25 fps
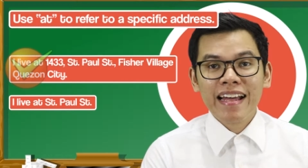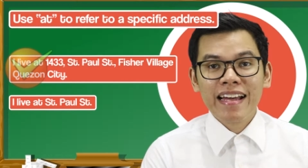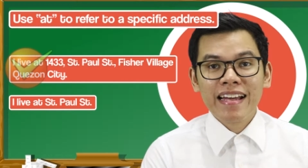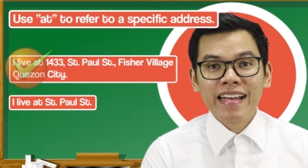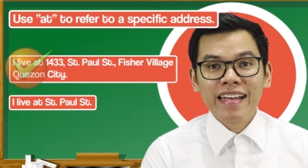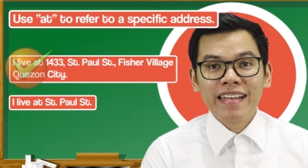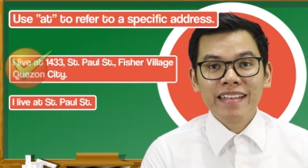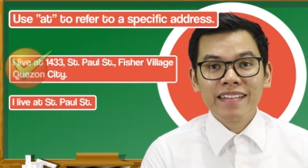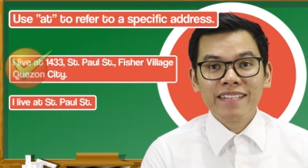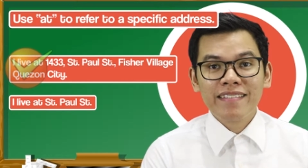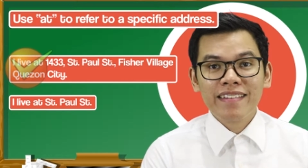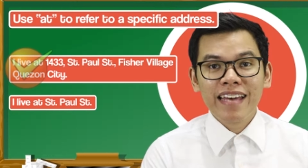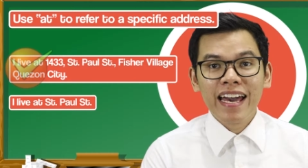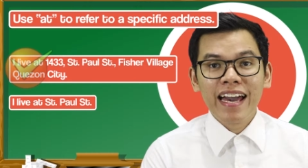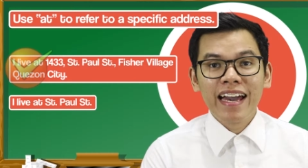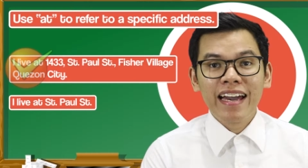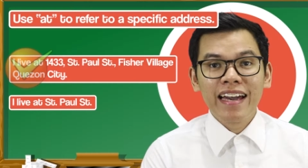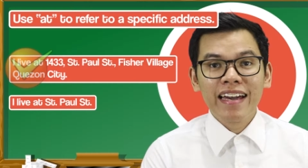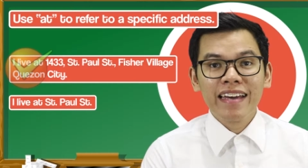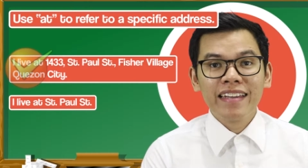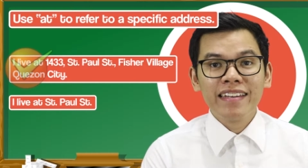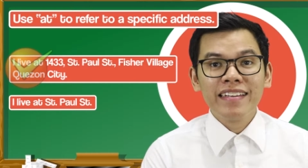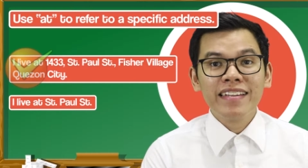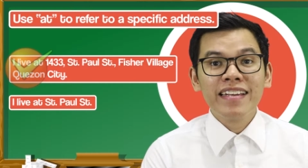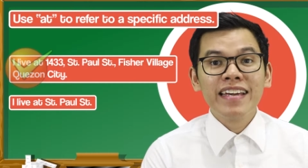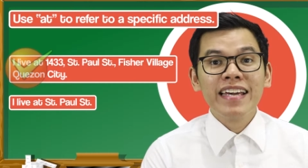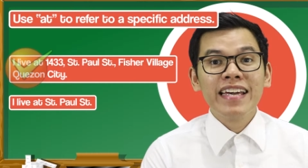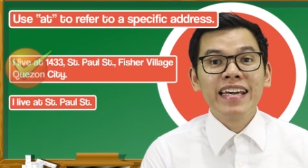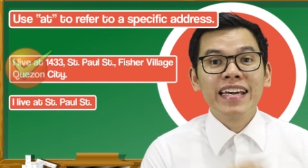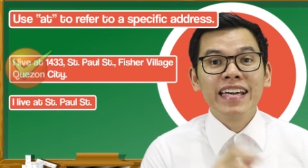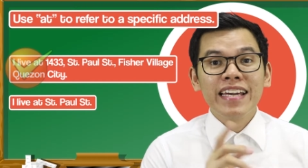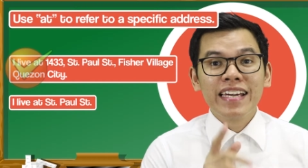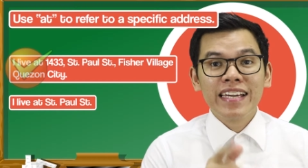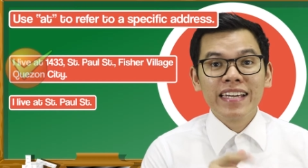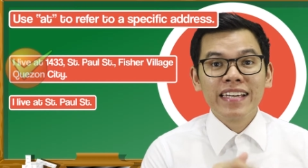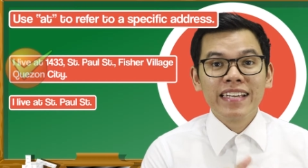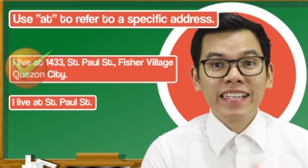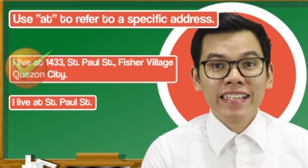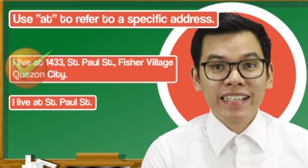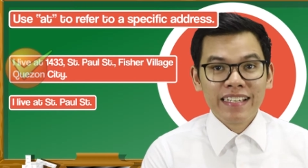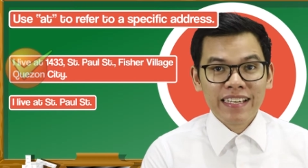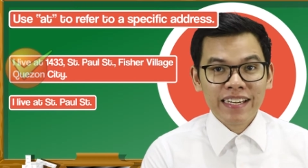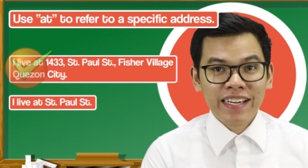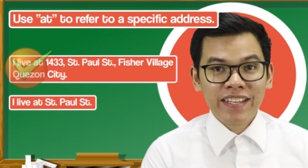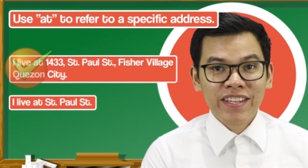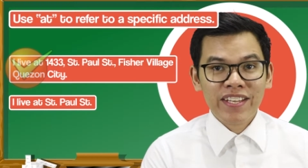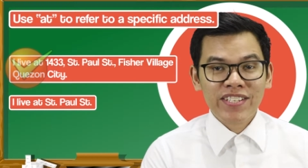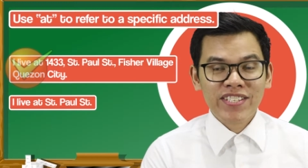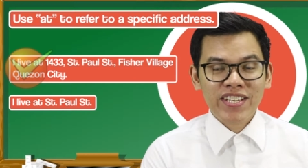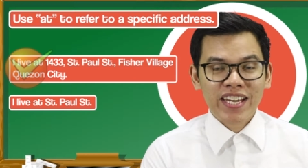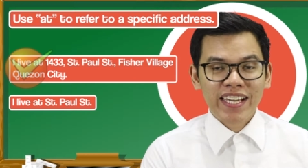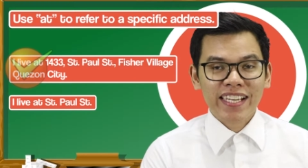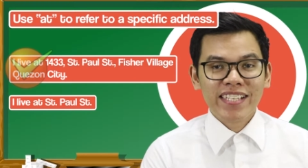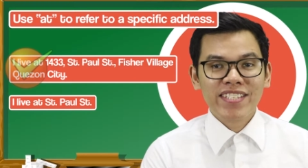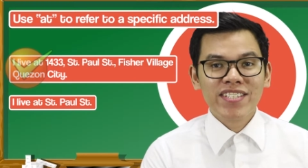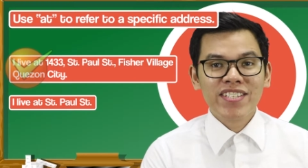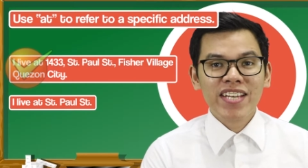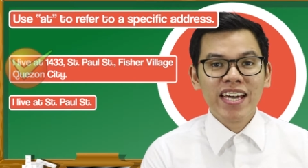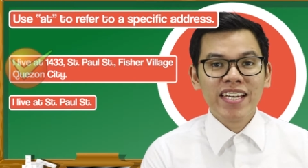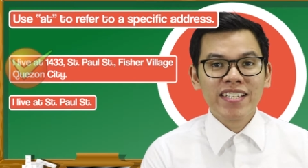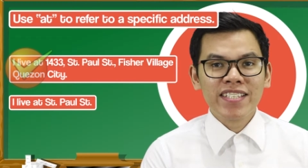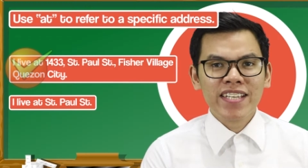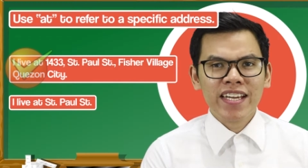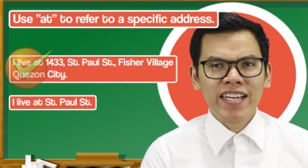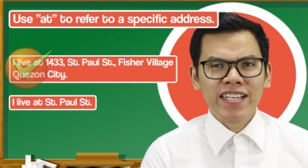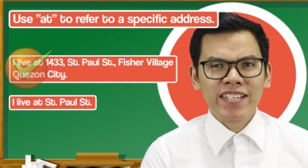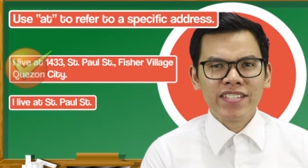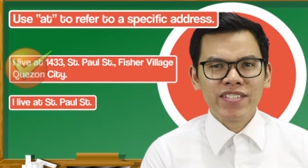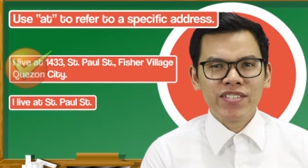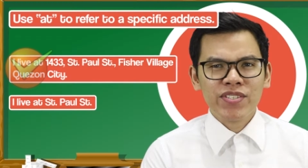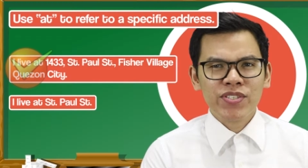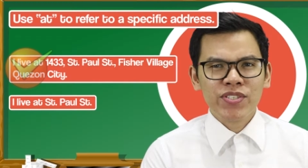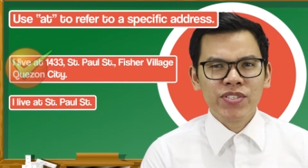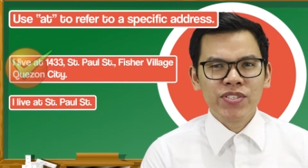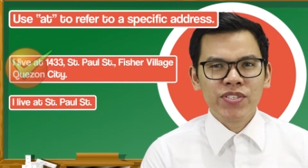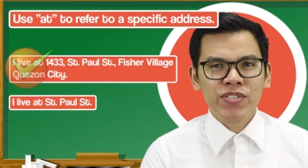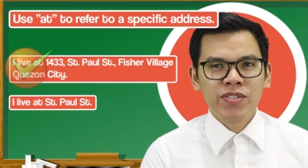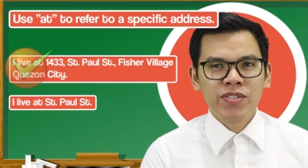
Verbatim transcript: than in the second sentence.